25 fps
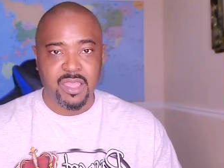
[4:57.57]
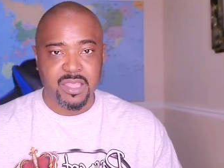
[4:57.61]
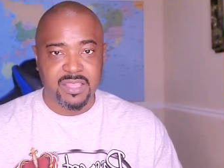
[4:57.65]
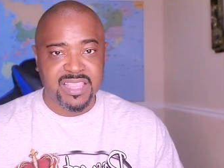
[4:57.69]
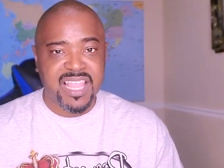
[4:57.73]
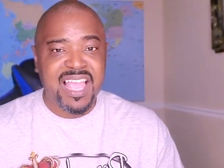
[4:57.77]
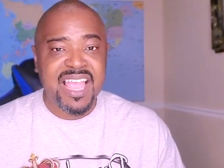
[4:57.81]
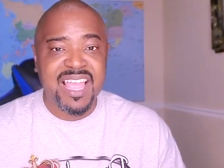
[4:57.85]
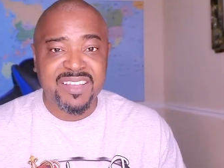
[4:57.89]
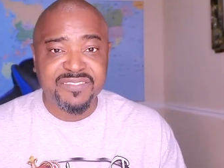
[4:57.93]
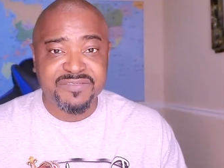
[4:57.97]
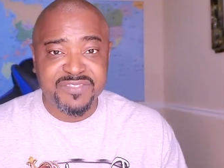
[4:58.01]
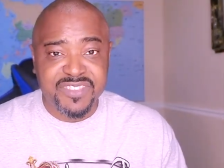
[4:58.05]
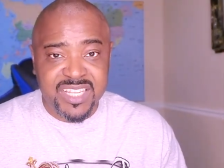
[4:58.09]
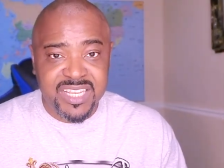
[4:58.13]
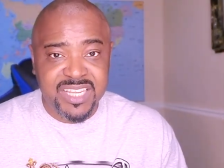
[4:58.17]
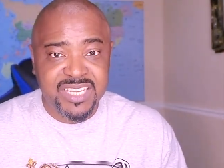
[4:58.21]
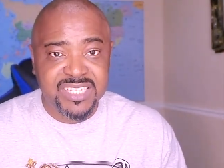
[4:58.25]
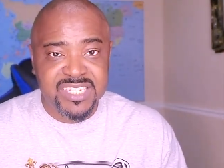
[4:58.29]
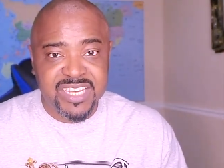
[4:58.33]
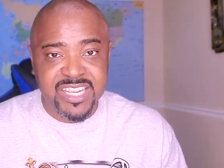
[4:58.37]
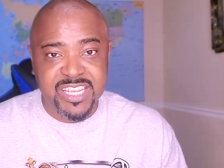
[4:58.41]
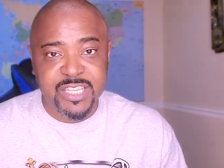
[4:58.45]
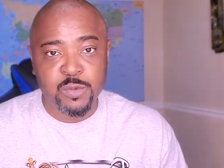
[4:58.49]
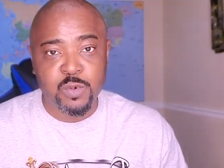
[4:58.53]
Live D
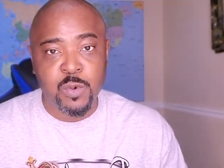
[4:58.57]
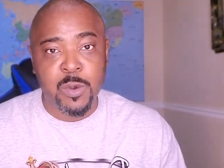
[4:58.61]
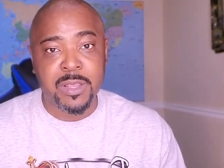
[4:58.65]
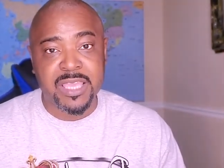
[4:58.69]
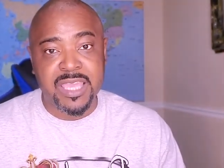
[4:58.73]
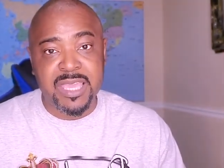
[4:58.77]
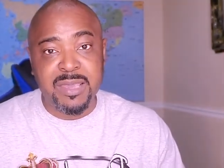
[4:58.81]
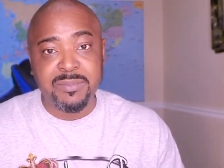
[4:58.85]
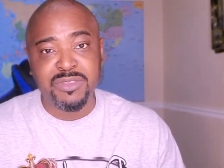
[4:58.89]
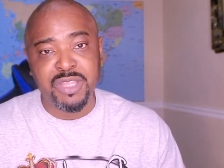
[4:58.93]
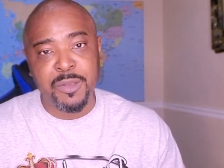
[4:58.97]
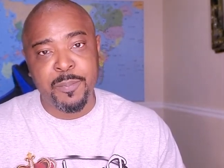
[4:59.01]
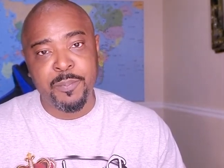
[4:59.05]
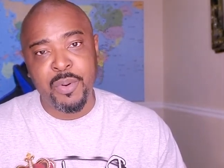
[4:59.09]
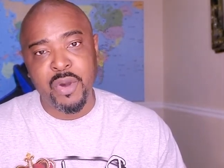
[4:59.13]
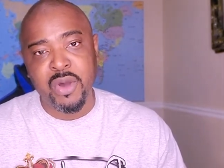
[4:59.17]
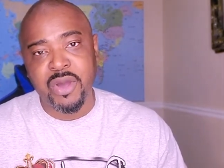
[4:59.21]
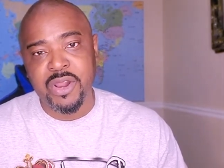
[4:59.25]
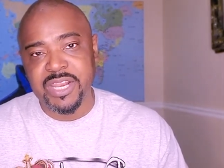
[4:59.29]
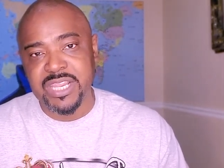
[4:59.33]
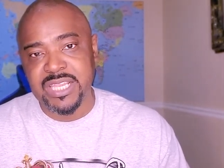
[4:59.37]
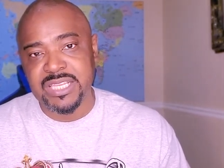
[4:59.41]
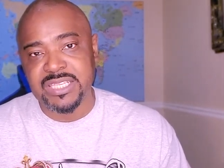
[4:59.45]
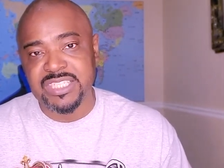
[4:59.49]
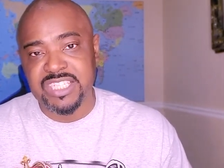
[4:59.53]
Js will keep the
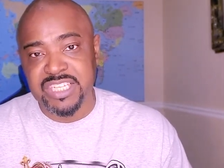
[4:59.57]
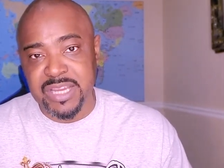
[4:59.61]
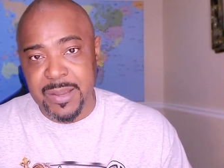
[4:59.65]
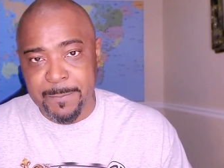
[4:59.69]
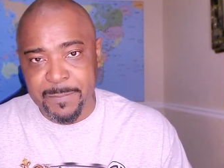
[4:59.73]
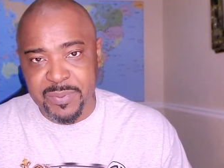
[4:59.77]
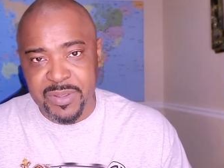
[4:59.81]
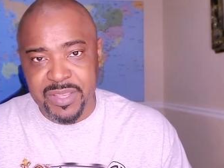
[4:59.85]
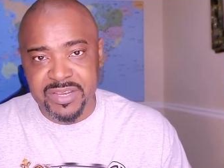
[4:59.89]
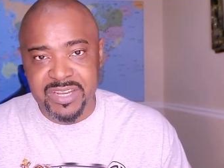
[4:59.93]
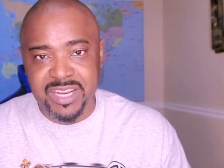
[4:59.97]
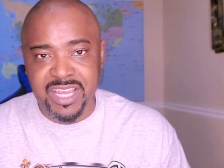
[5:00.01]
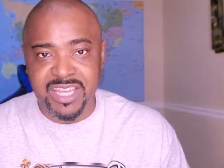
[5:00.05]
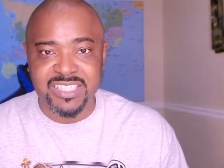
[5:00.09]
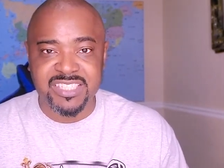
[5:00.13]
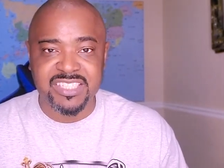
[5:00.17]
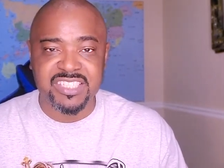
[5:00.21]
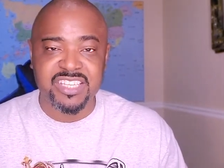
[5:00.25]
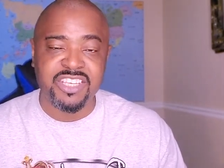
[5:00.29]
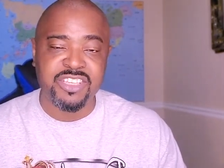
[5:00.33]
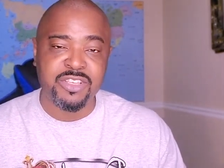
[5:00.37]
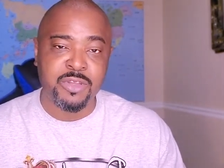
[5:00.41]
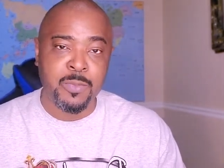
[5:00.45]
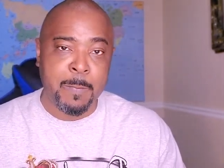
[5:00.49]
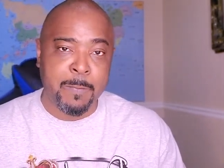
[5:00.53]
party jumping
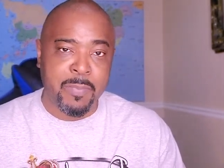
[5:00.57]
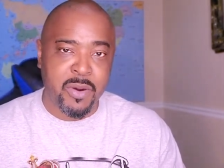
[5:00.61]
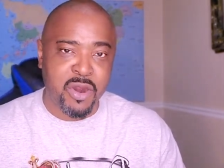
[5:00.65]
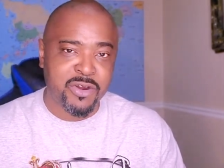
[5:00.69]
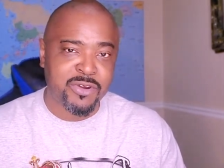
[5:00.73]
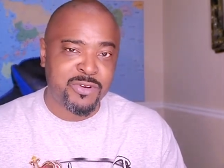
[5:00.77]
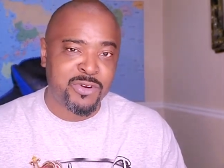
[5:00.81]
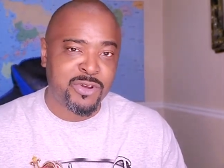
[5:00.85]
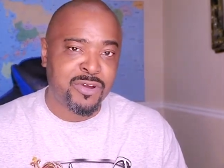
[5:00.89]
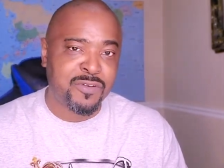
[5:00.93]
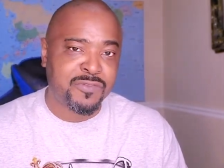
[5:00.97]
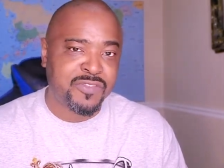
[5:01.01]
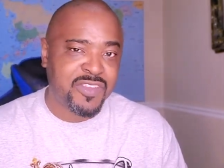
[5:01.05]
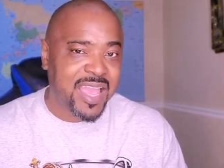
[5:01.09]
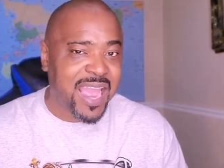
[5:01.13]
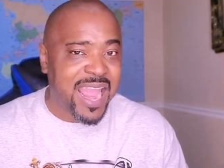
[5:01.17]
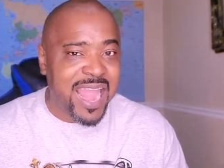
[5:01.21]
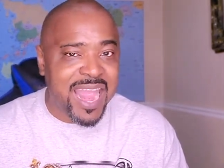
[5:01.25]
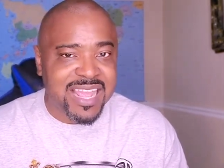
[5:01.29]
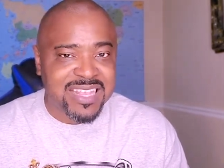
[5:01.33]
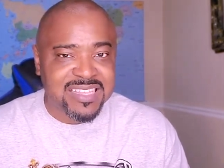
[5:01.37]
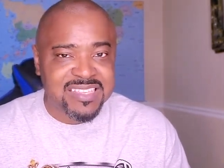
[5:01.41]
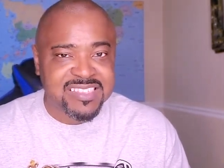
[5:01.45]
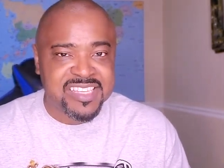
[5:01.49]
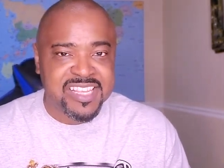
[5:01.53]
until you burn off your
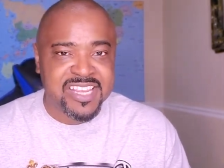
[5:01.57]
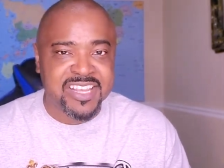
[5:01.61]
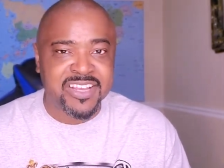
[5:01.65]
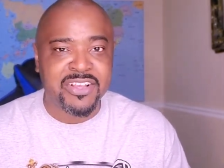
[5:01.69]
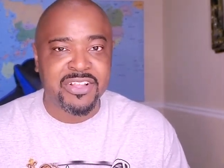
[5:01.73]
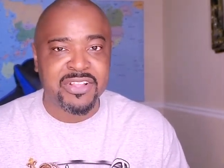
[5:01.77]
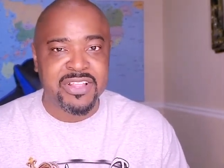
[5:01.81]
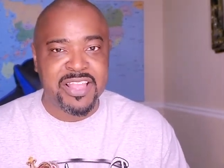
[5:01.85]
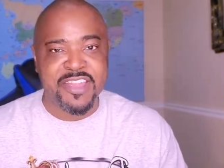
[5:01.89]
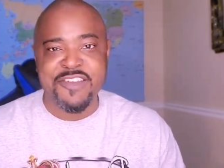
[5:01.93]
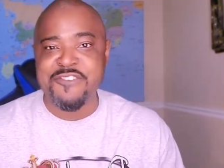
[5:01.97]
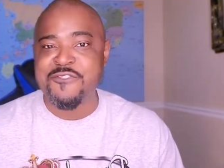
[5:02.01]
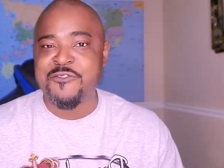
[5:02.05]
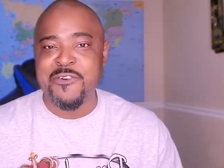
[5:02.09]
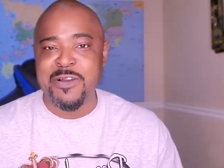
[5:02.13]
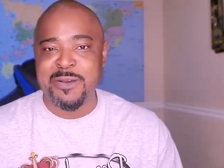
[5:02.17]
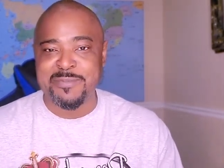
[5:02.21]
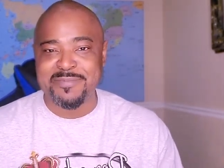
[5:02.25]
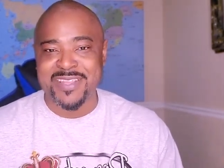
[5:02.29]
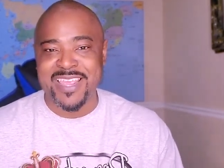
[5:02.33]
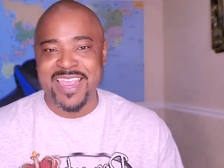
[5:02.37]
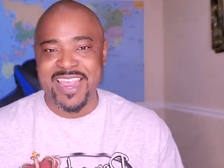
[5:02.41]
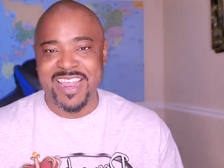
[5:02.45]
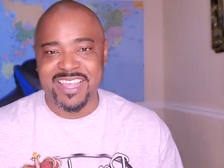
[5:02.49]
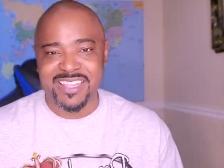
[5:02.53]
oxtail and
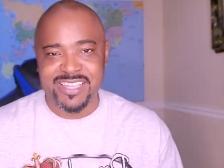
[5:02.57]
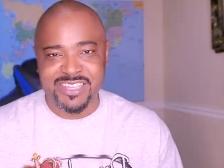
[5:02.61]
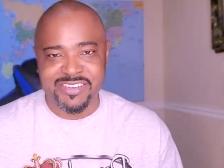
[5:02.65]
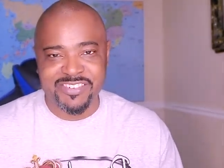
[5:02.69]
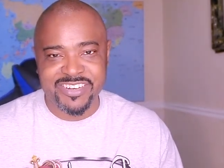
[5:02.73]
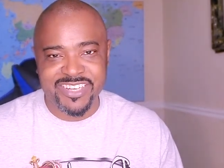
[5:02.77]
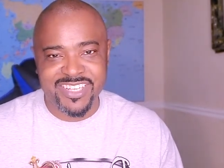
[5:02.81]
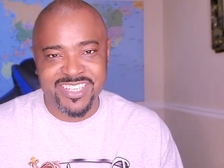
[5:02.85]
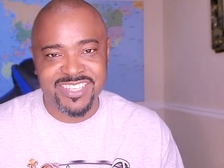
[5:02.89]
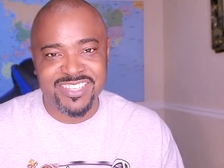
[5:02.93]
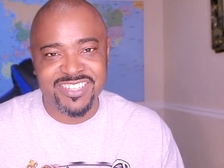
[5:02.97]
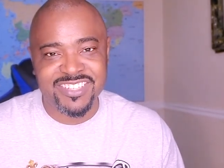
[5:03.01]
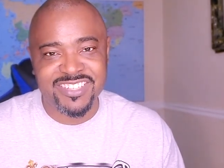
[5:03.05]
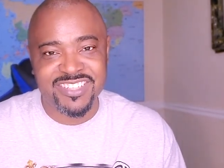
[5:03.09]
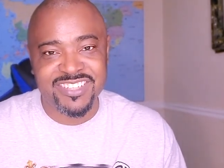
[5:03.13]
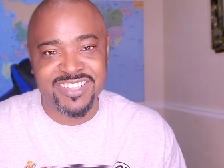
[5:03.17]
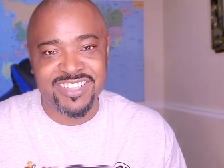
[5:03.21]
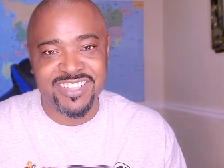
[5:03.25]
rum calories.